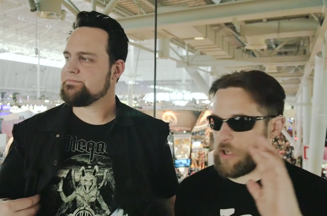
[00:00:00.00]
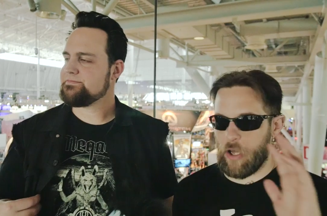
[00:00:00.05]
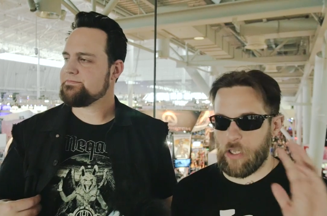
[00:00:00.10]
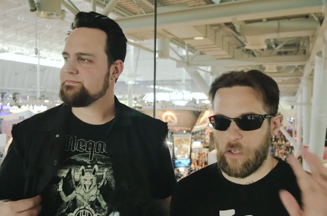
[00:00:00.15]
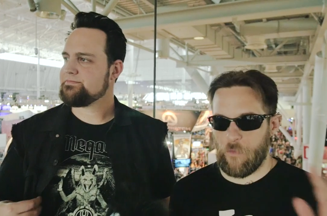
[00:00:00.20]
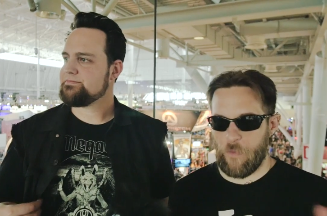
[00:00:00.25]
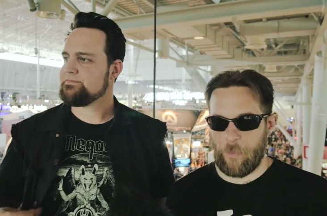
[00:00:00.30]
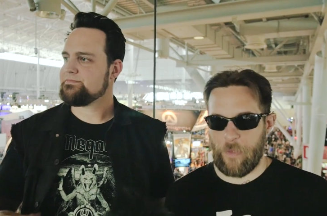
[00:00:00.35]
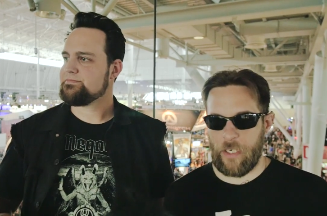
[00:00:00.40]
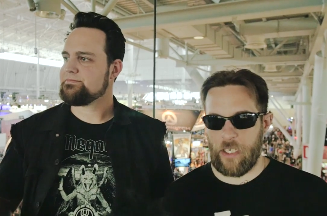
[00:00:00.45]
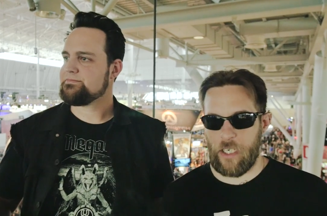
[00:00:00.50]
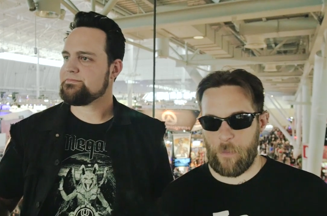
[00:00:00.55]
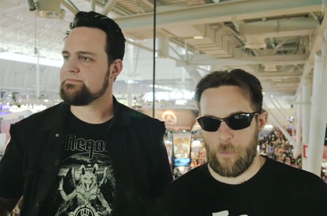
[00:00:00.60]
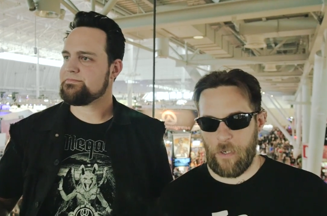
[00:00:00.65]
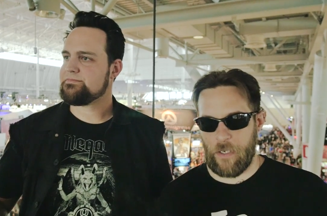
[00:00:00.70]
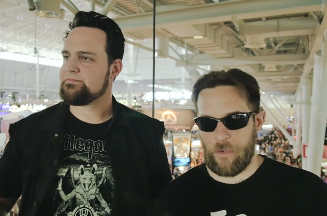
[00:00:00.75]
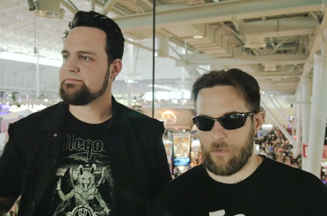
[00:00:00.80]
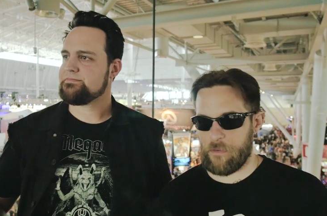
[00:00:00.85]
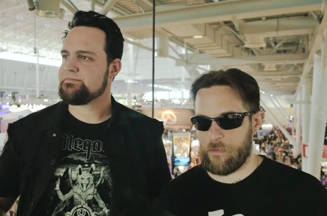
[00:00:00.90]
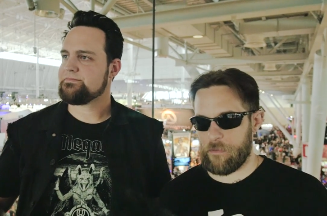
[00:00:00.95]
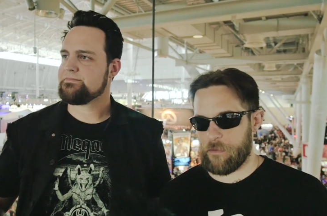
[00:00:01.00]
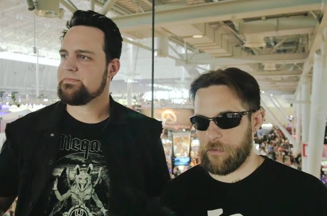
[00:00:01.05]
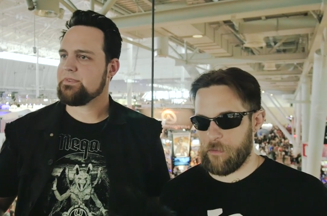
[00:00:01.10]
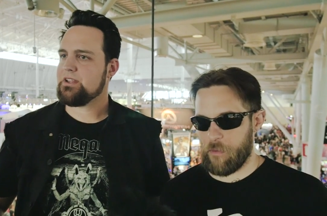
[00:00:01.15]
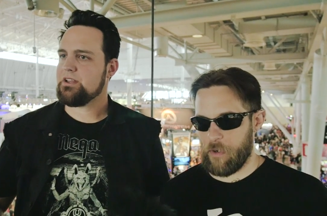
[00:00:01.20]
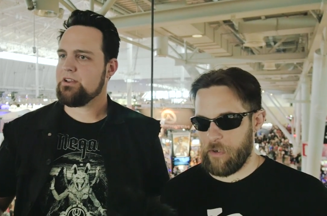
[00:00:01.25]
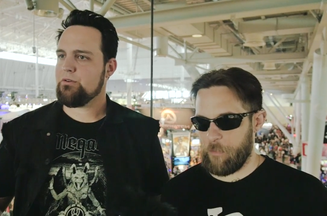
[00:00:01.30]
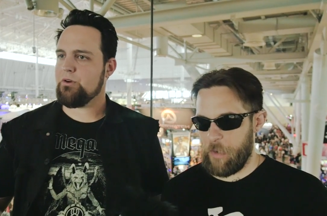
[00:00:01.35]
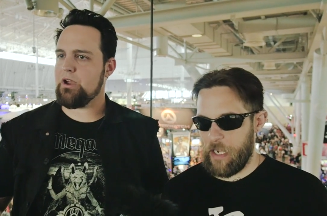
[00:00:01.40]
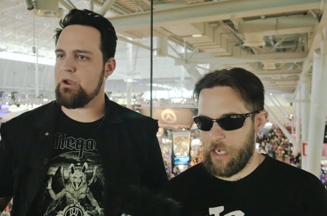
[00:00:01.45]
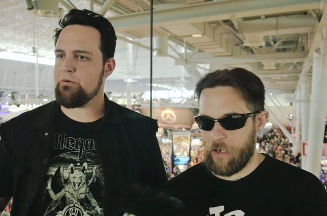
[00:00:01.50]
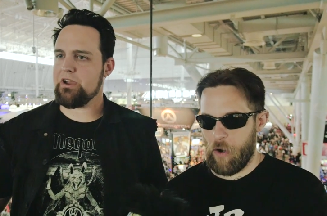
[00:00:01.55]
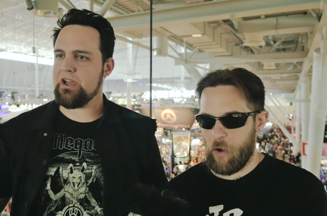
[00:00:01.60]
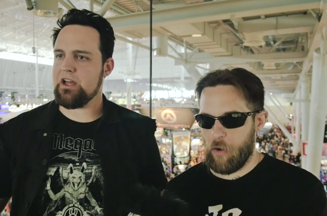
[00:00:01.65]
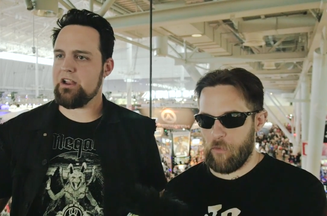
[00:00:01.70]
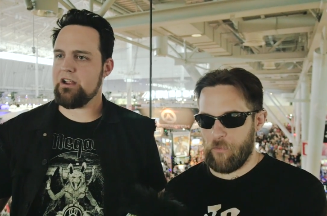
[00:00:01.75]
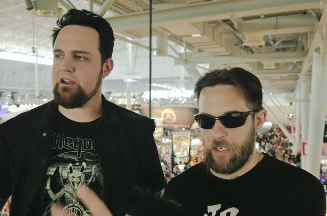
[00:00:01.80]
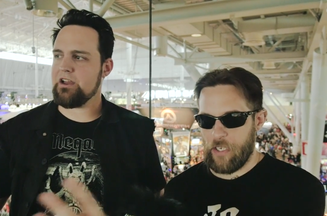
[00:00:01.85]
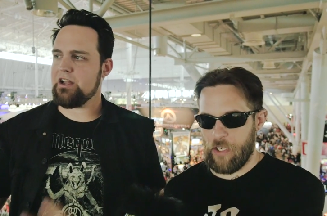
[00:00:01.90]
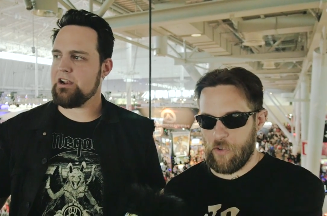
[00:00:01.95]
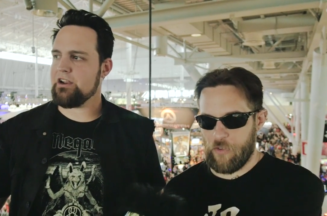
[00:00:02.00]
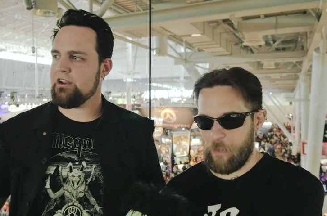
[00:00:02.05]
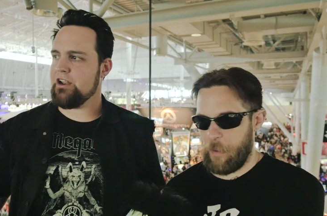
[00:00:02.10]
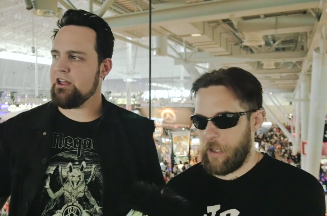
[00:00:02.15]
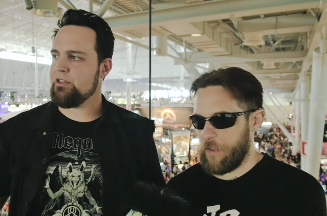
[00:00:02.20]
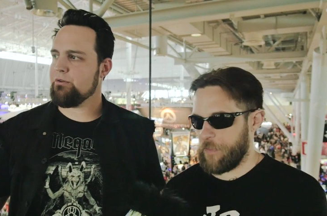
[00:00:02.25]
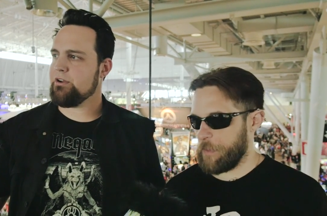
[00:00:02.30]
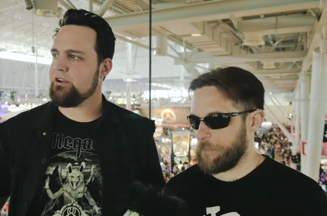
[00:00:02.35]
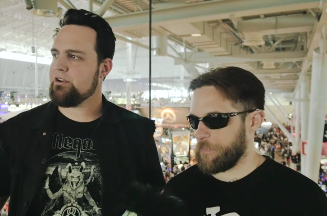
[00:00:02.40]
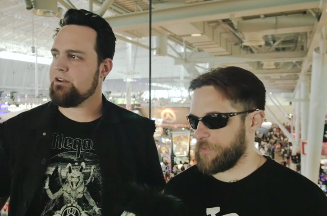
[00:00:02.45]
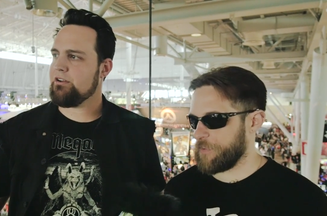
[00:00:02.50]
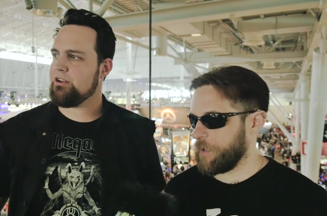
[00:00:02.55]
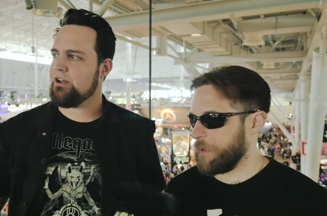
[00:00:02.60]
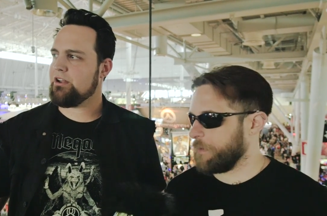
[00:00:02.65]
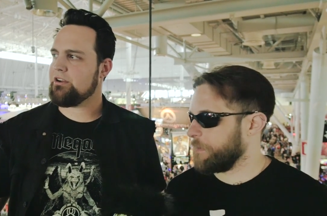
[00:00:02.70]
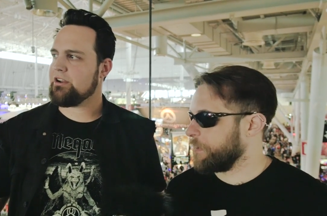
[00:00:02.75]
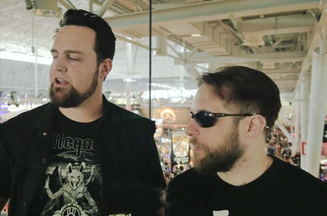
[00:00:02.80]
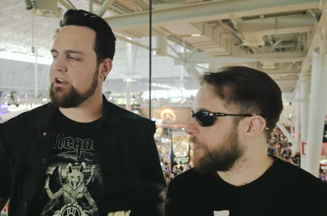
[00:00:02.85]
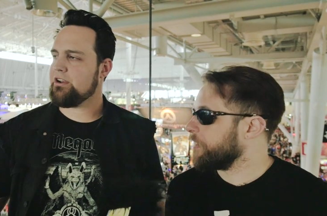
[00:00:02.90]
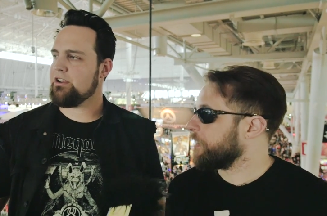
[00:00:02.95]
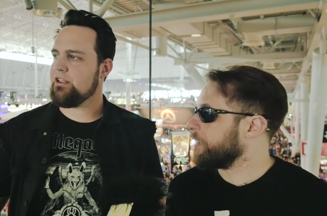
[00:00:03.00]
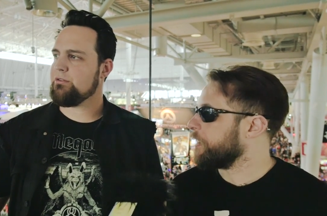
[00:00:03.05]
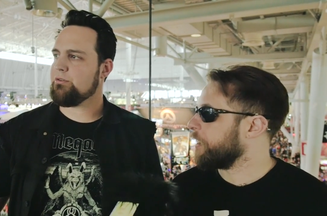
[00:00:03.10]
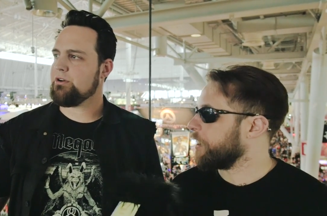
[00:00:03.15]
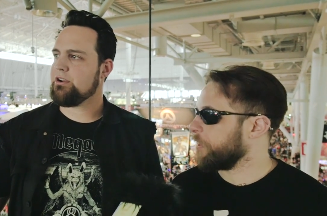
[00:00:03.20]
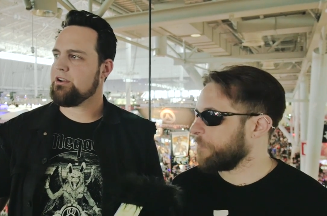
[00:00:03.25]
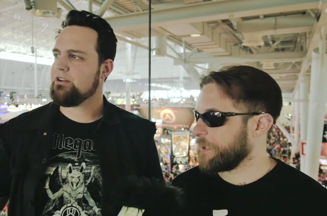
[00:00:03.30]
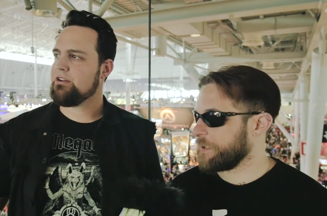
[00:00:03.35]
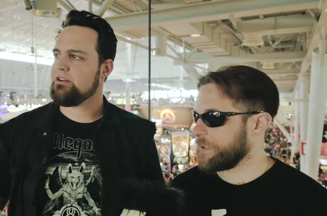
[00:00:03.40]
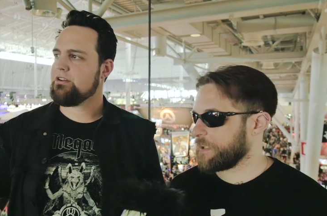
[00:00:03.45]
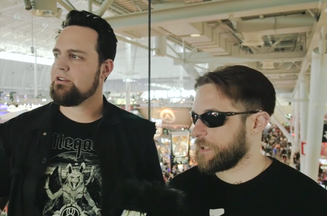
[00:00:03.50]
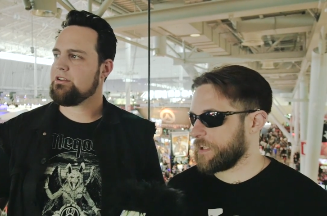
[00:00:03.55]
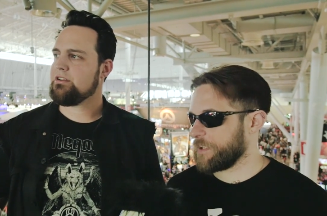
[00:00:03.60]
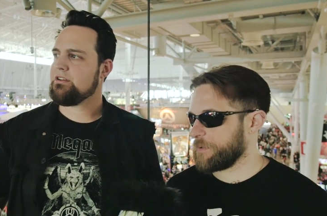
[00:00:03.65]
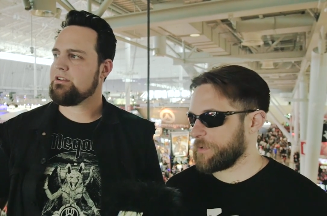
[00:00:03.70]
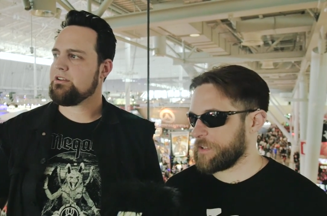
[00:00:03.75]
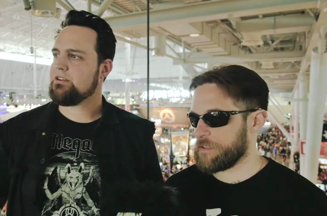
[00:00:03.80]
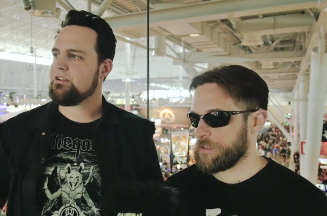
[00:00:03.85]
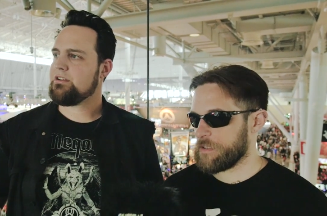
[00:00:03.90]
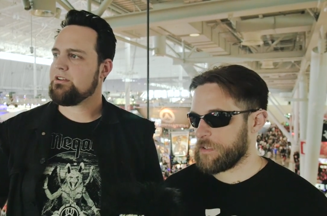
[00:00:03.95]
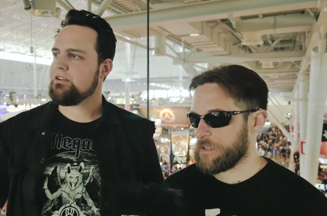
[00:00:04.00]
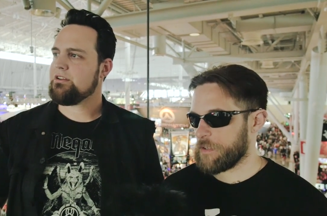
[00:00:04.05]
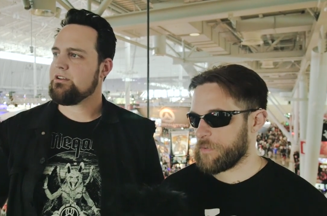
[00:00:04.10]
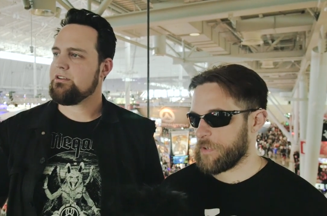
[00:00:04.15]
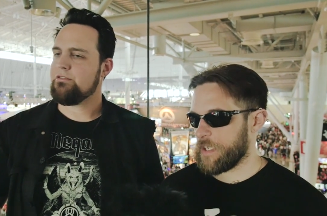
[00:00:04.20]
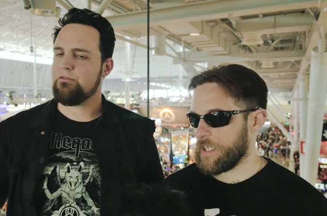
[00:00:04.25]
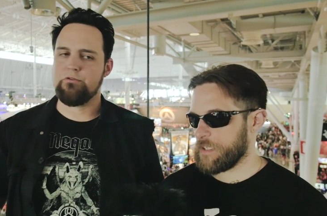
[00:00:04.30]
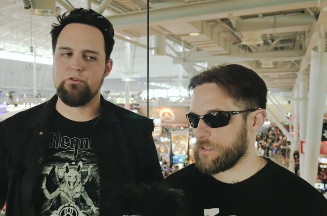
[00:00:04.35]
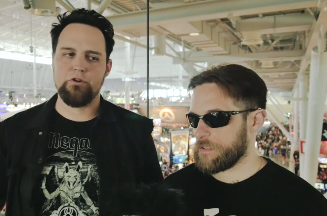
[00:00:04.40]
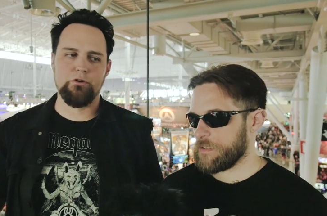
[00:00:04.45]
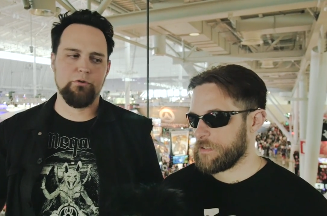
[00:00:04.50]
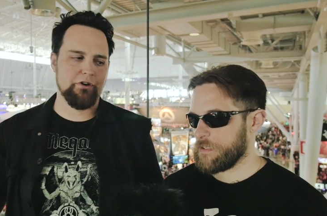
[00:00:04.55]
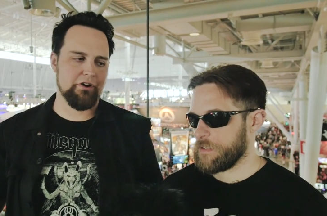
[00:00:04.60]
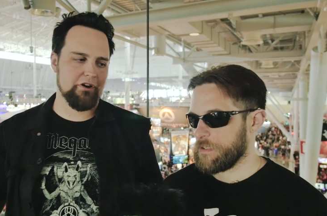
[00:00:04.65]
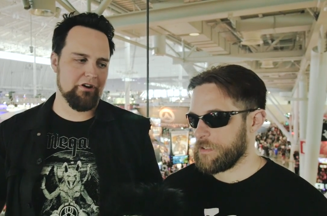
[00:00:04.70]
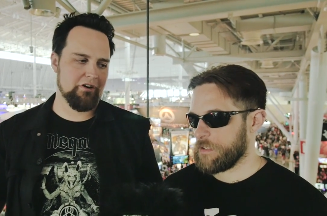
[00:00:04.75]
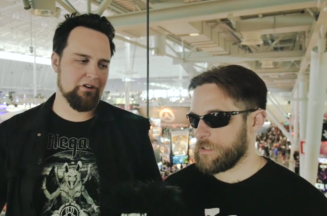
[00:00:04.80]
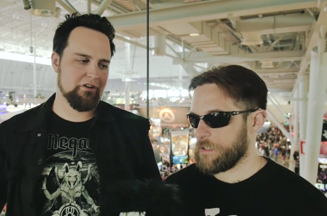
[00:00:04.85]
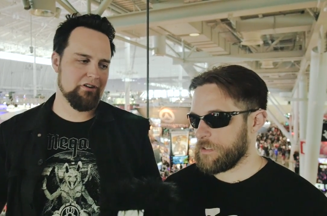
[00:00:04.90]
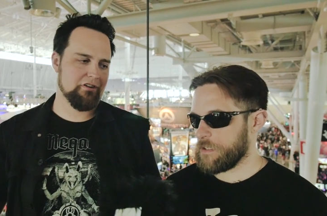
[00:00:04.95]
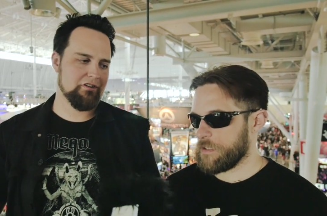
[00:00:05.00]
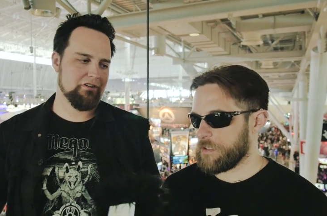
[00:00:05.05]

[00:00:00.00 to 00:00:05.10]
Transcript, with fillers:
Speaker 1: all of them here, but we've made whole got, videos about them. them. so. On, oh wait, you got another one? Wait. Ruiner.